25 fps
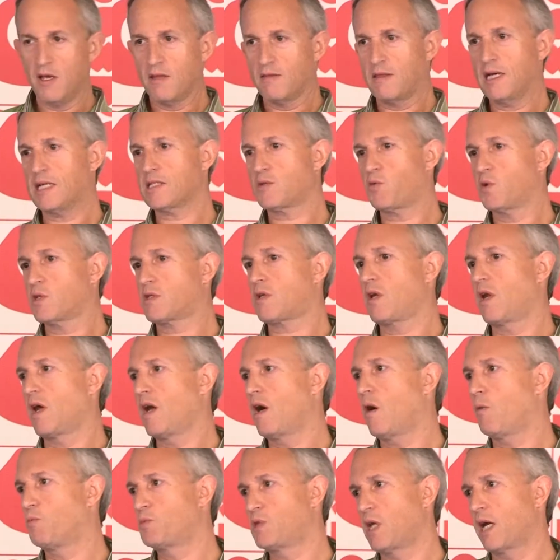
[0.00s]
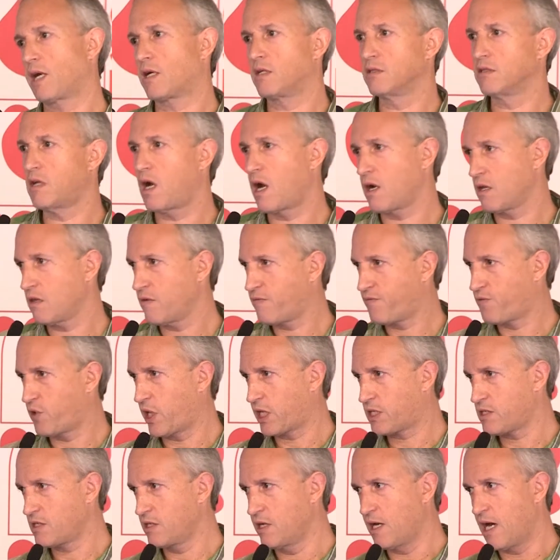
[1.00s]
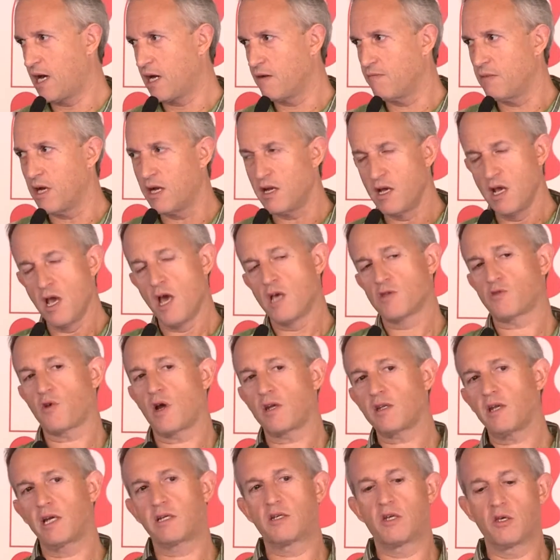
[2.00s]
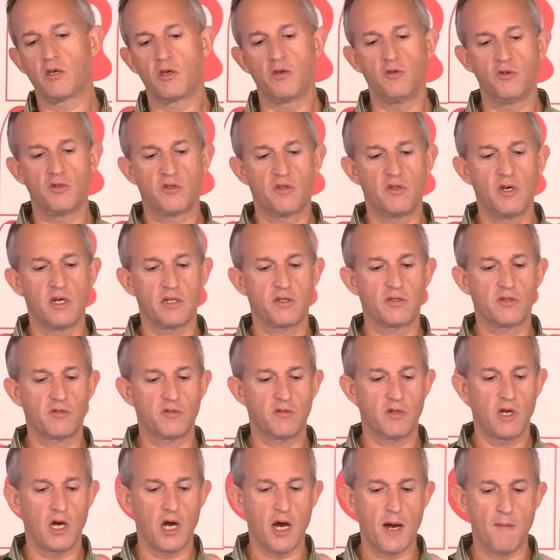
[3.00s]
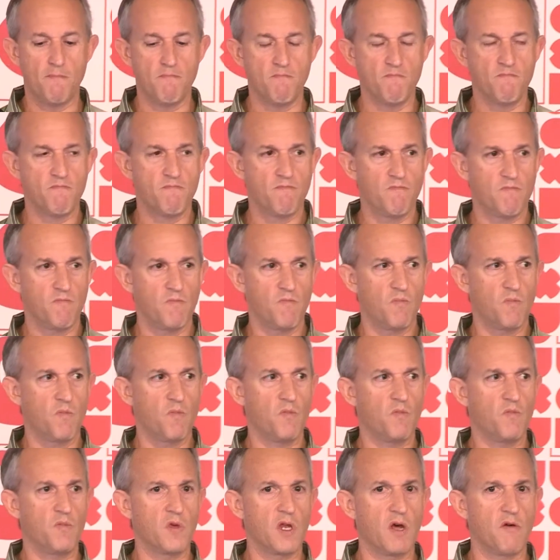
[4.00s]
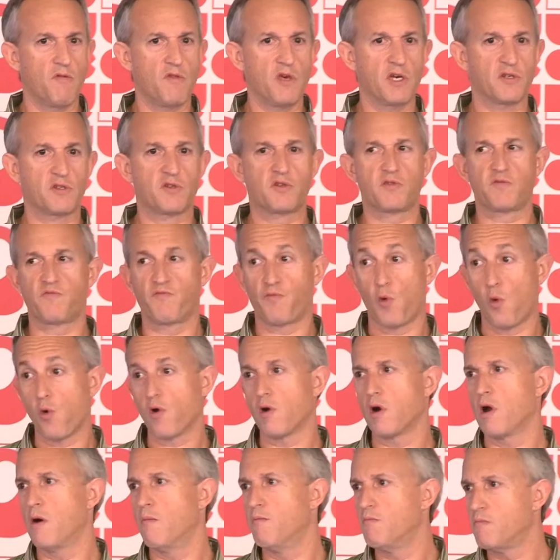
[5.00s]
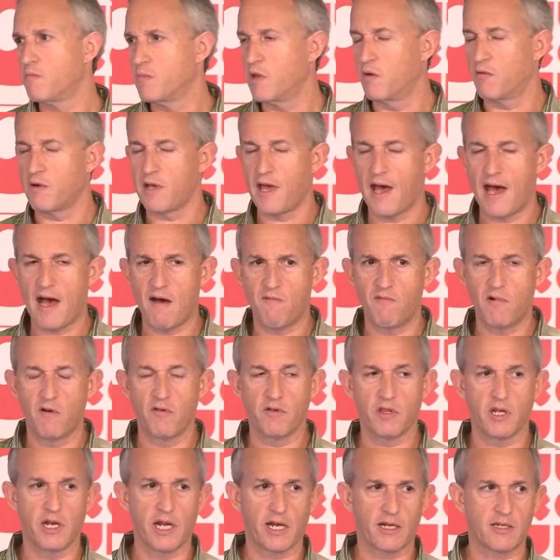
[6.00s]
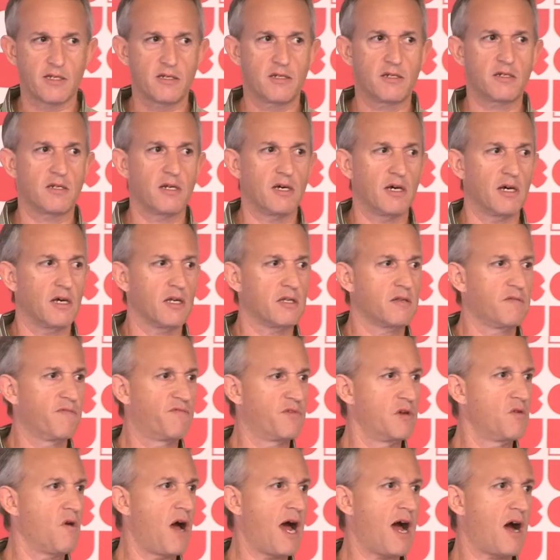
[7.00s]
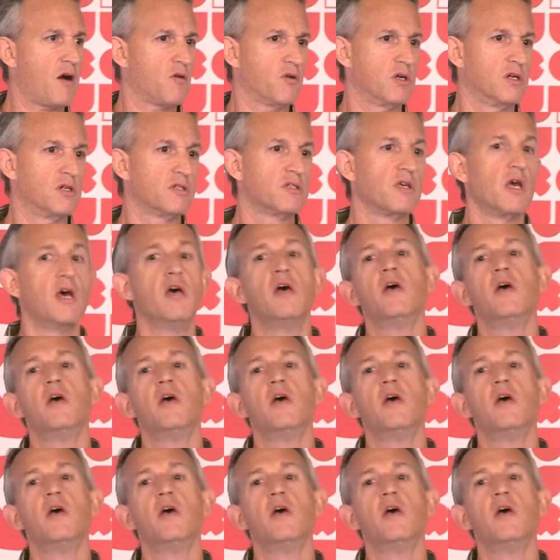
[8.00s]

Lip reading: That's what's going to help take a lot of the friction out of it. So I'd like to use this this forum that we have over the next few hours.